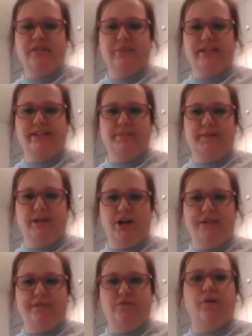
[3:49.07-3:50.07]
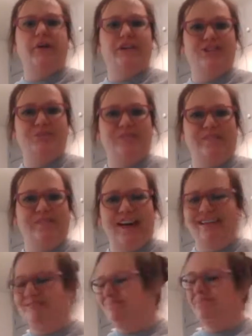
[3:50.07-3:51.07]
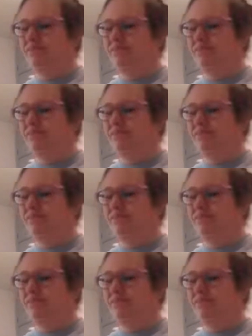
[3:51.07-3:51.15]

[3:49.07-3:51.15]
the recipe calls for, and it should be fine.